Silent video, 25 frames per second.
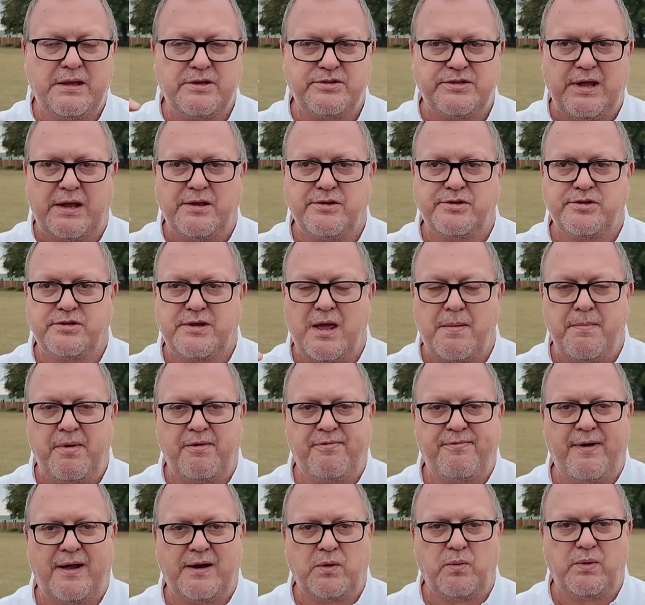sensors get a
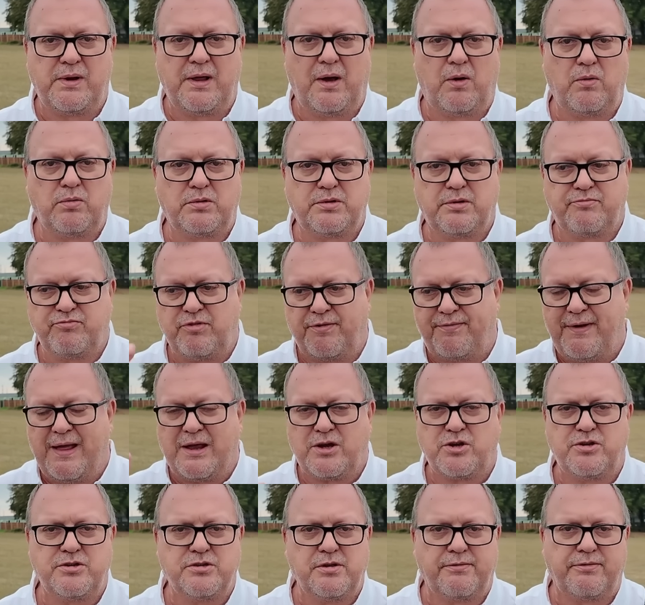bit funny with the old
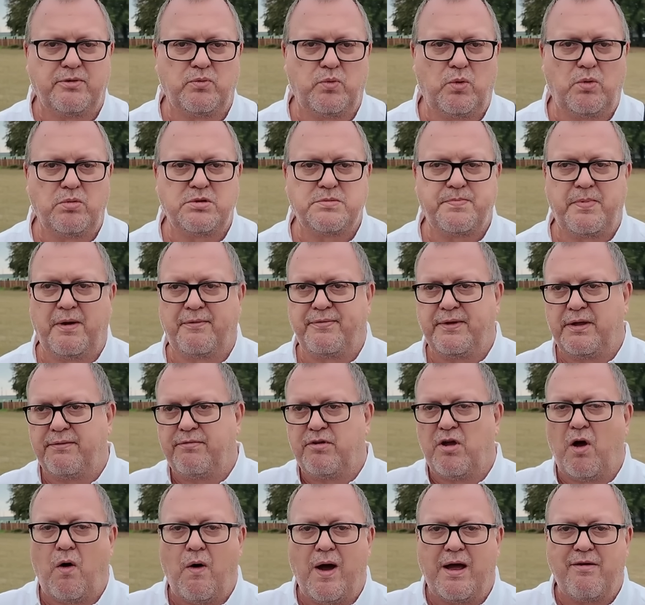reflections off the water. But I think
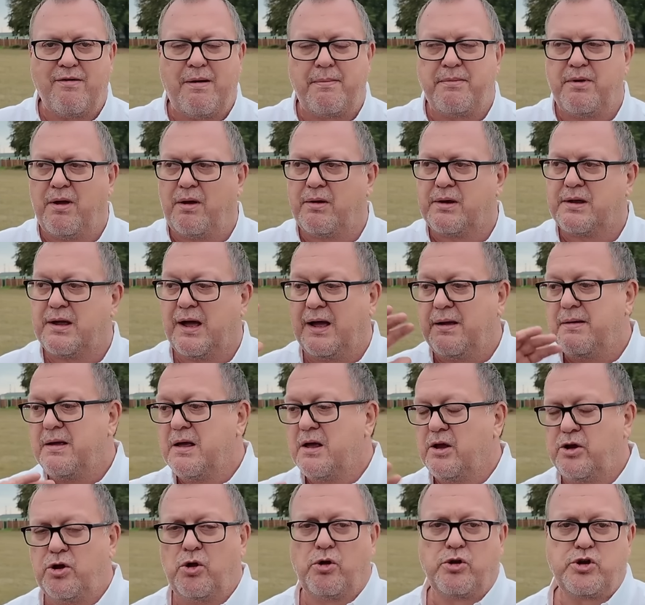if you're higher up, you're okay.
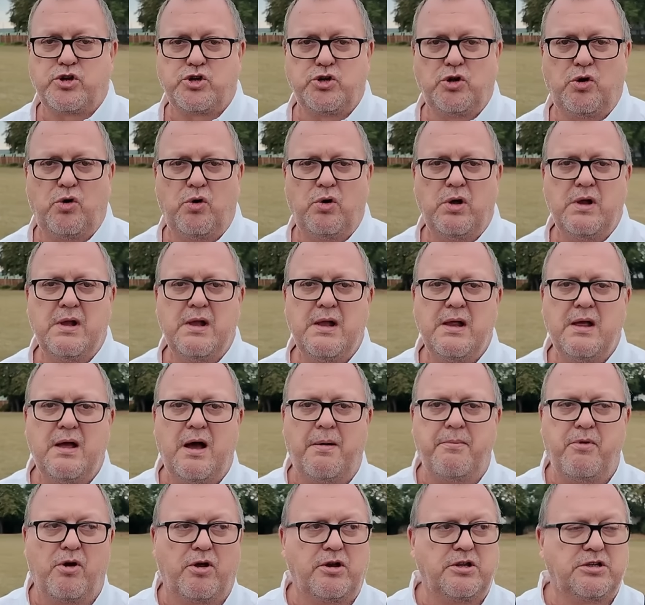Not sure.
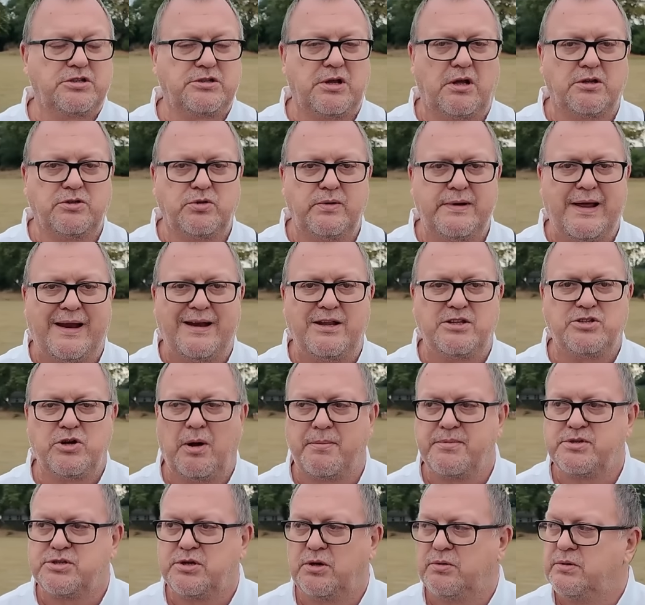I'm not going to start doing it
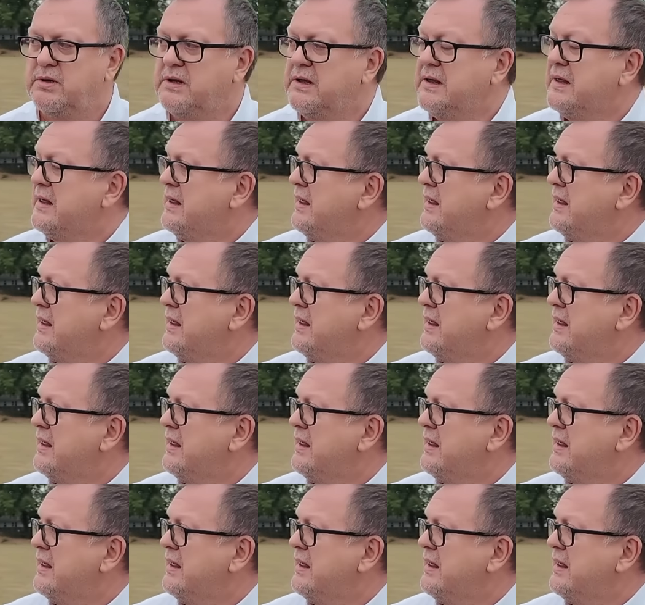anytime soon.